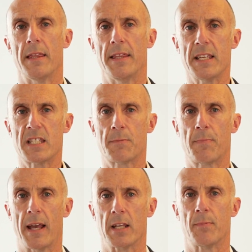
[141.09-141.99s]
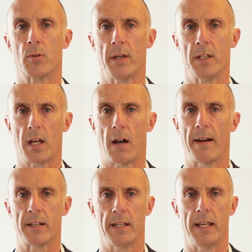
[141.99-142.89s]
This split between
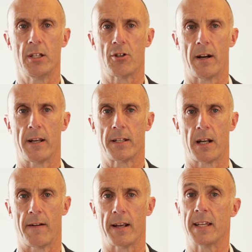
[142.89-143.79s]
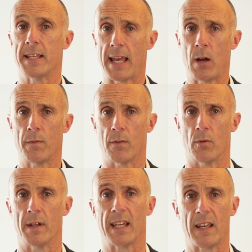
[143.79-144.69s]
direct and indirect is
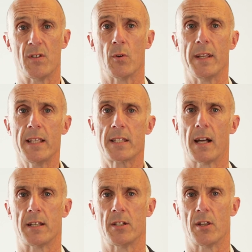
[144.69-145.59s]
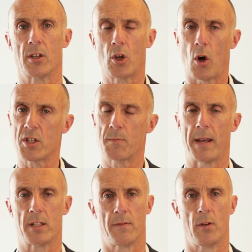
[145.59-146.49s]
helpful. It gives you an insight into the cost
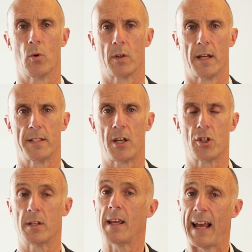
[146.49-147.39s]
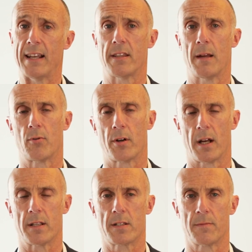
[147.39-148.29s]
base of the organisation and their
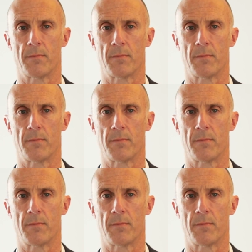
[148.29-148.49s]
products.